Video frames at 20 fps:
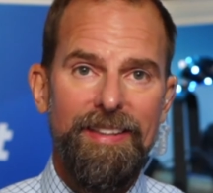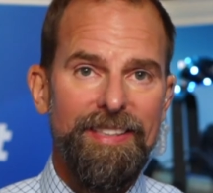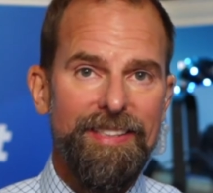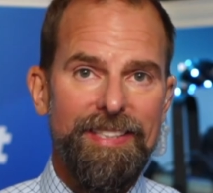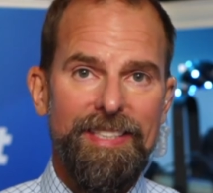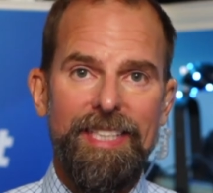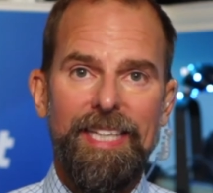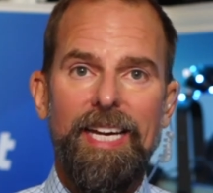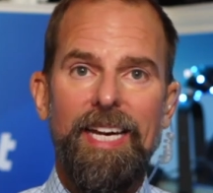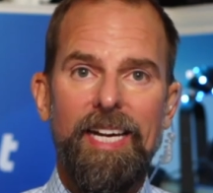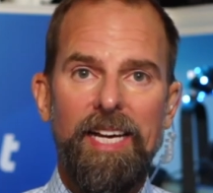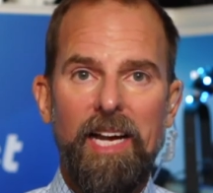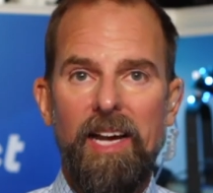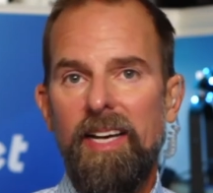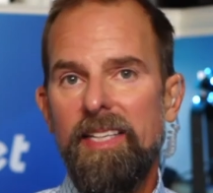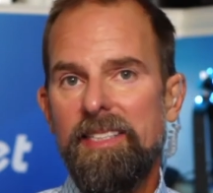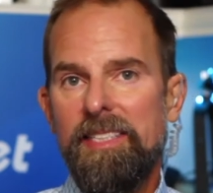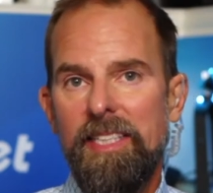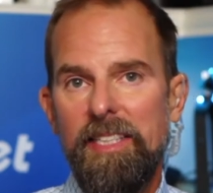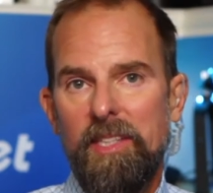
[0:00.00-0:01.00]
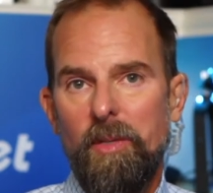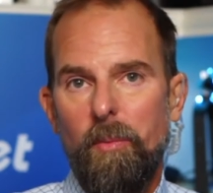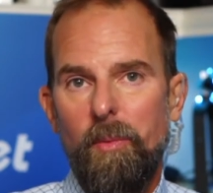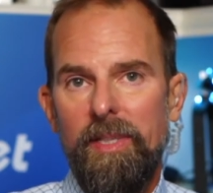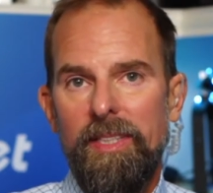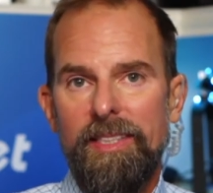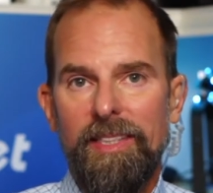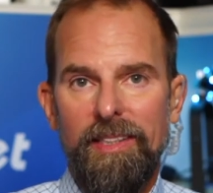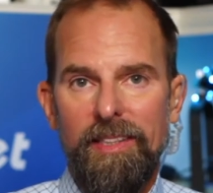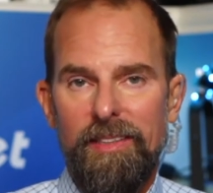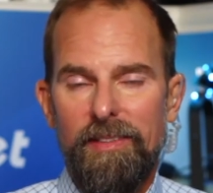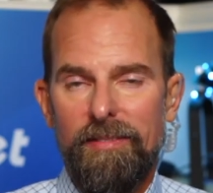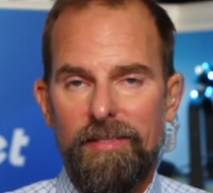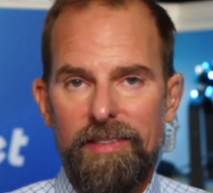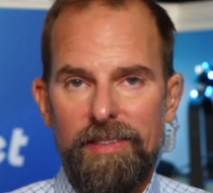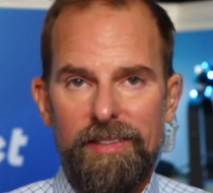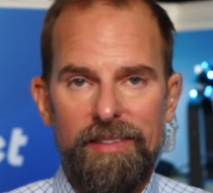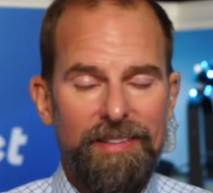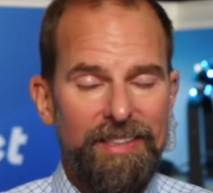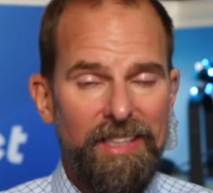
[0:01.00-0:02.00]
this is the kind of content that we
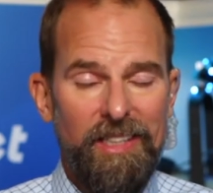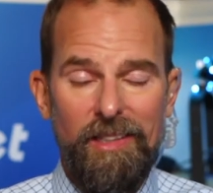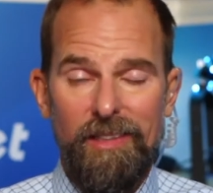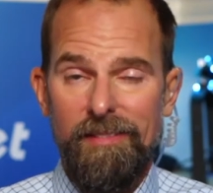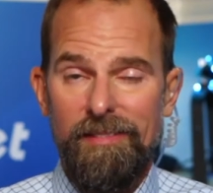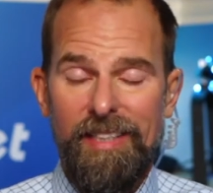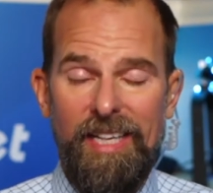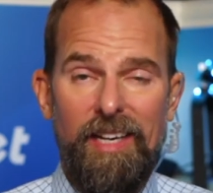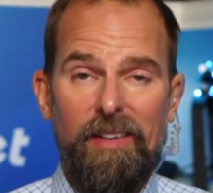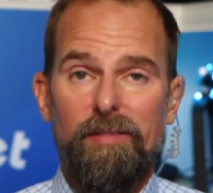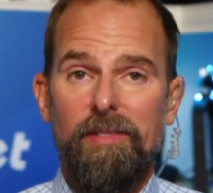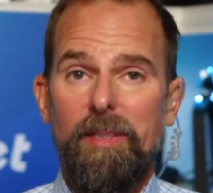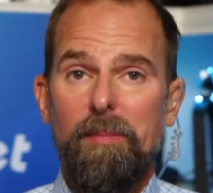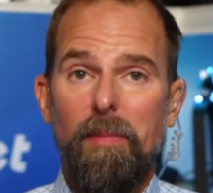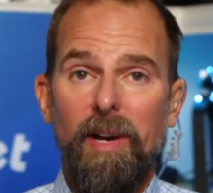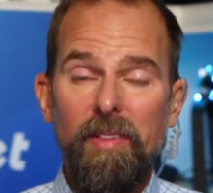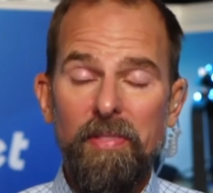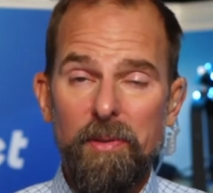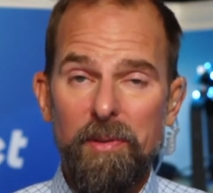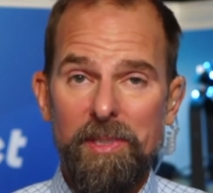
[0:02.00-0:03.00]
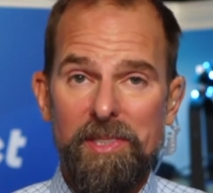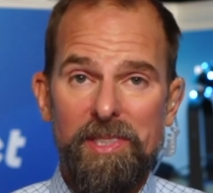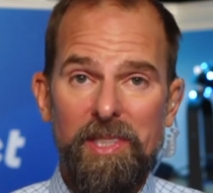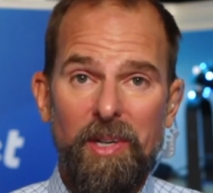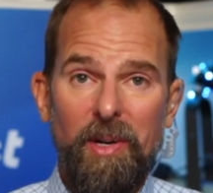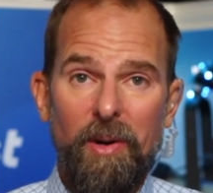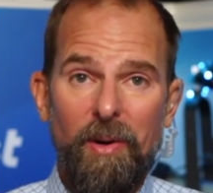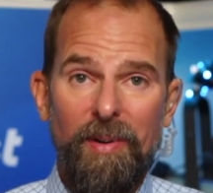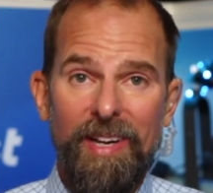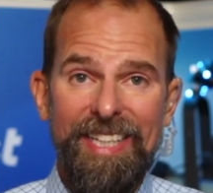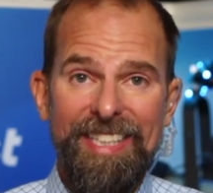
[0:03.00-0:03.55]
deliver, you know, every month or so.